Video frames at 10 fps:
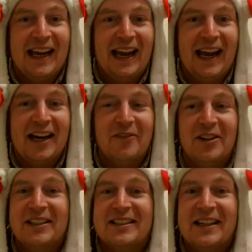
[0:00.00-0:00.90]
And I
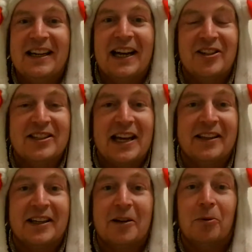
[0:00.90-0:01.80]
felt like today I just
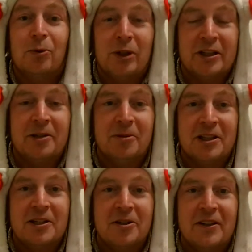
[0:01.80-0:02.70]
had like a really,
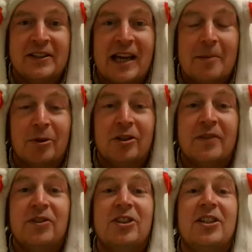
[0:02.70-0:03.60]
really good example
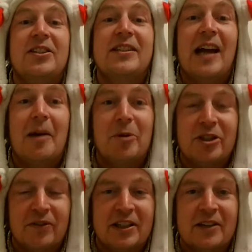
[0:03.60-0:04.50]
of just how much
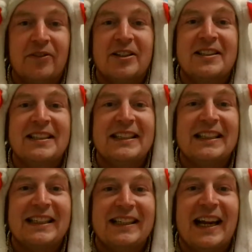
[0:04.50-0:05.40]
of a difference
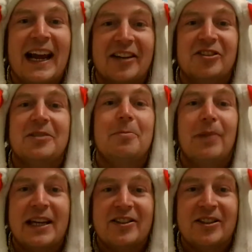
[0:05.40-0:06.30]
it actually
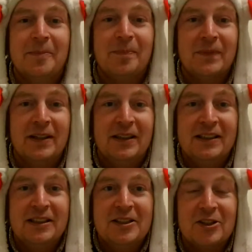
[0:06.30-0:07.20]
makes.
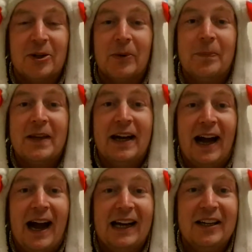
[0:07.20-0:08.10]
So
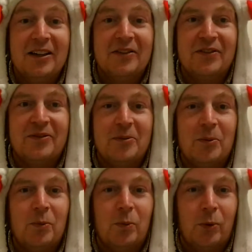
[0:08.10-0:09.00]
I have
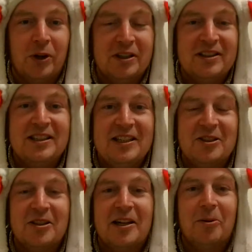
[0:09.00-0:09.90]
one
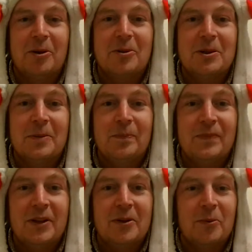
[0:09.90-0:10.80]
teacher that I work with
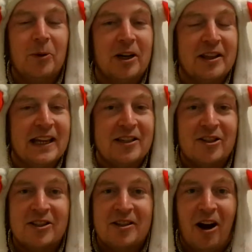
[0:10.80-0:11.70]
where they
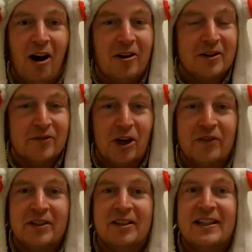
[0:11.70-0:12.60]
just aren't
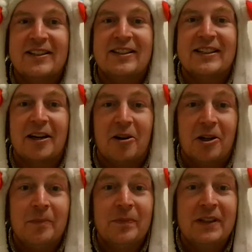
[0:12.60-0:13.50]
involved in the lessons at
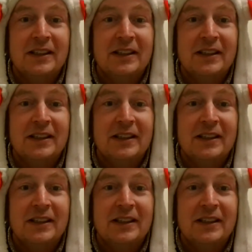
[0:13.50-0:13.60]
all.